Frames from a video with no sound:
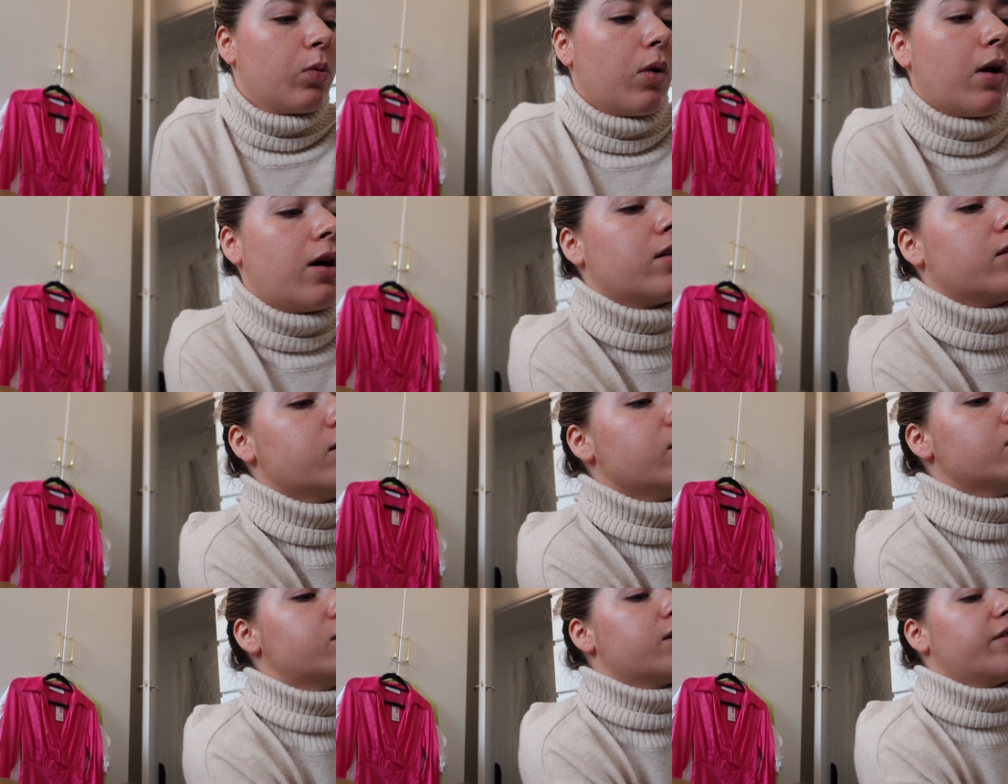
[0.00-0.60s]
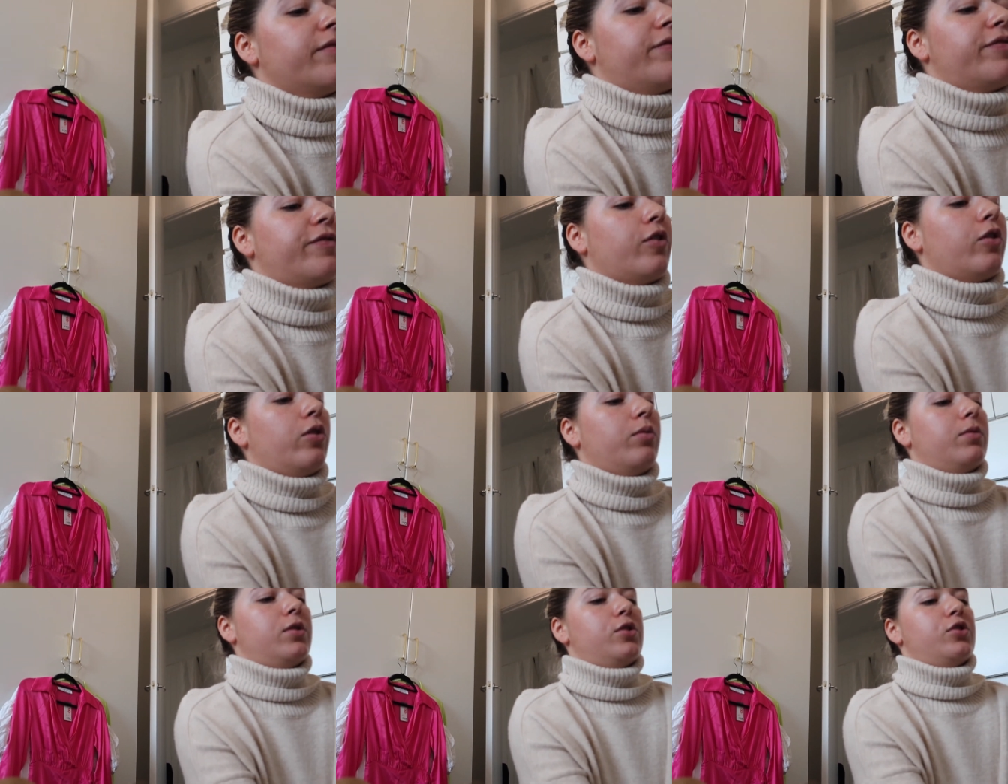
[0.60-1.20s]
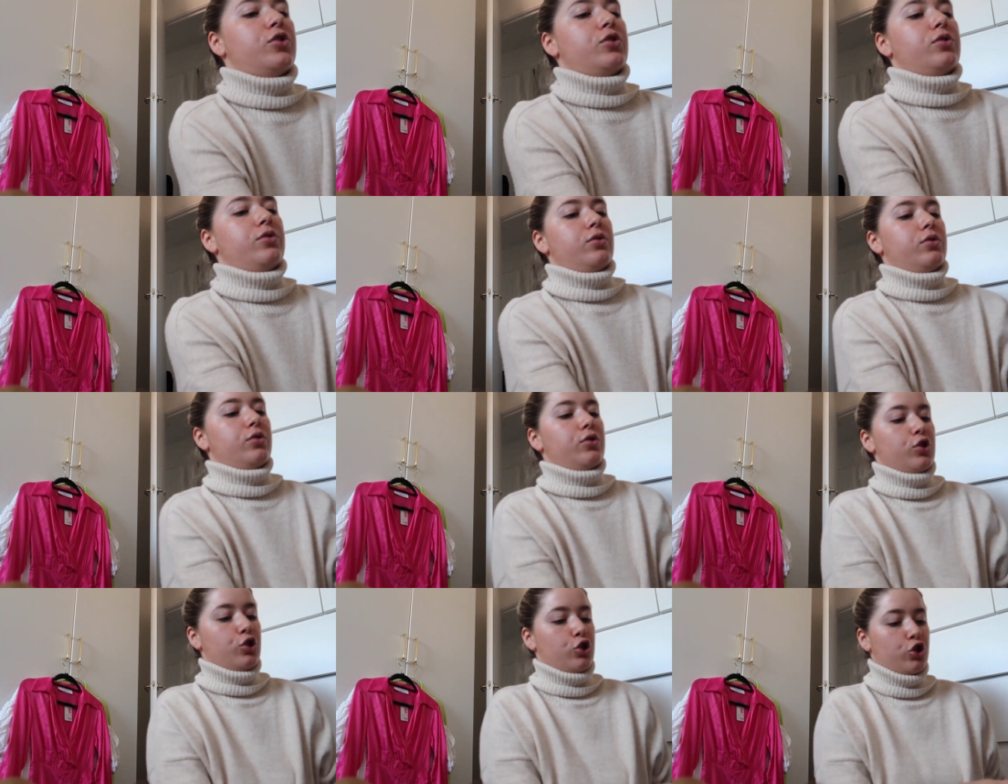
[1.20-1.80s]
ones from
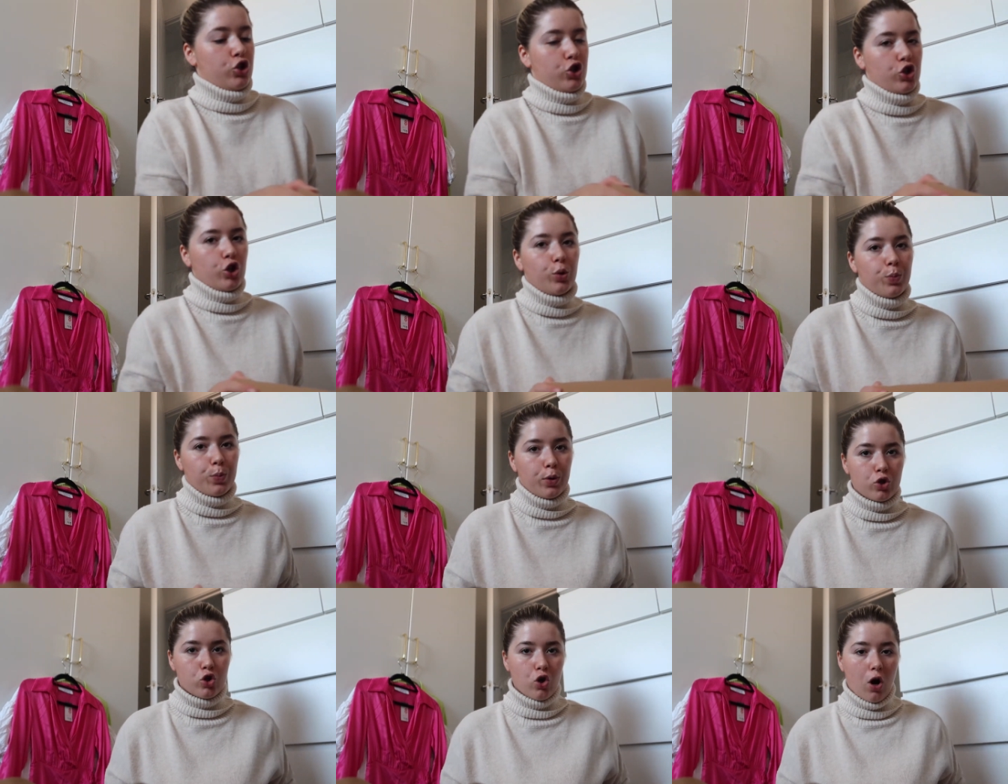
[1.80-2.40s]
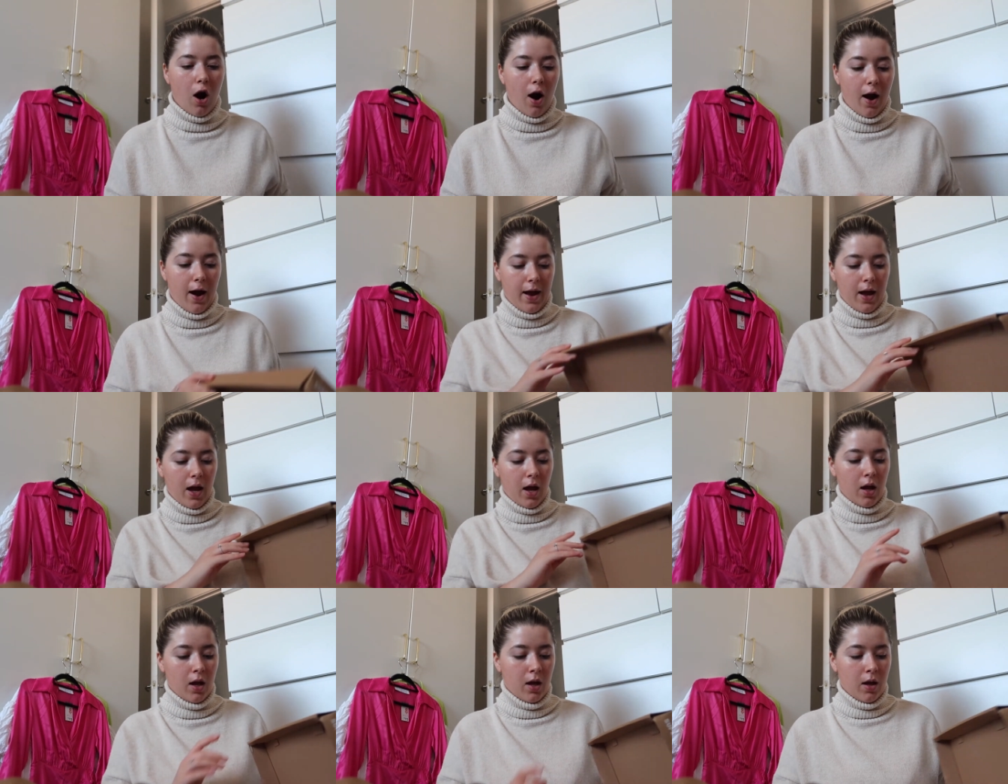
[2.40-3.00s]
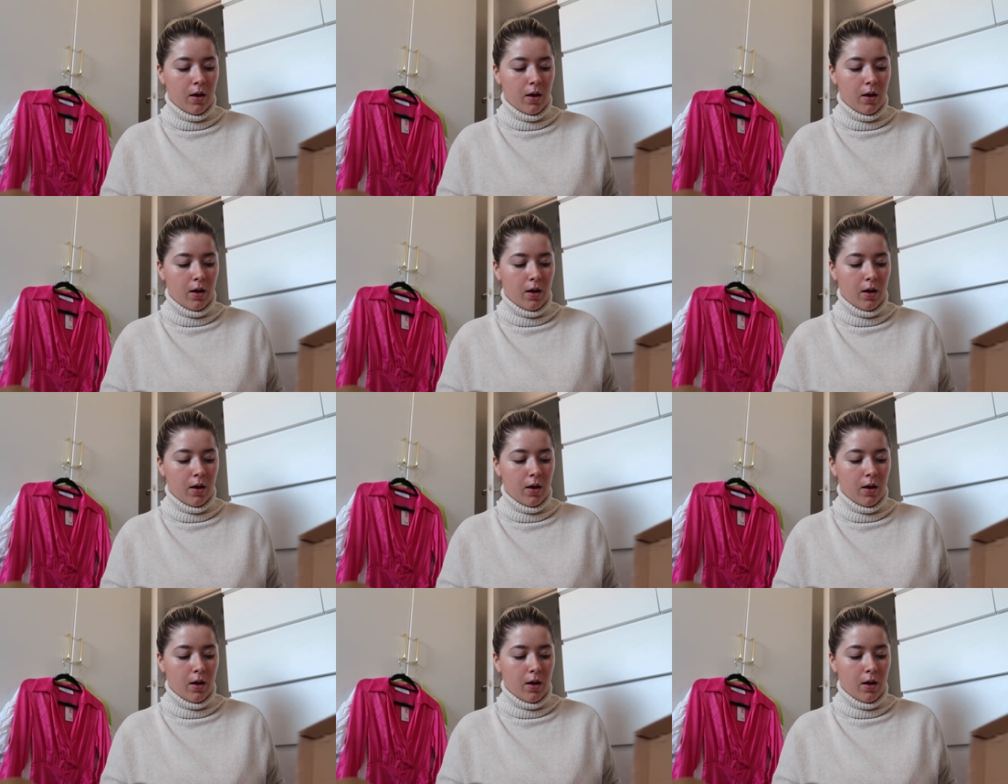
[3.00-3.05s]
Superdry.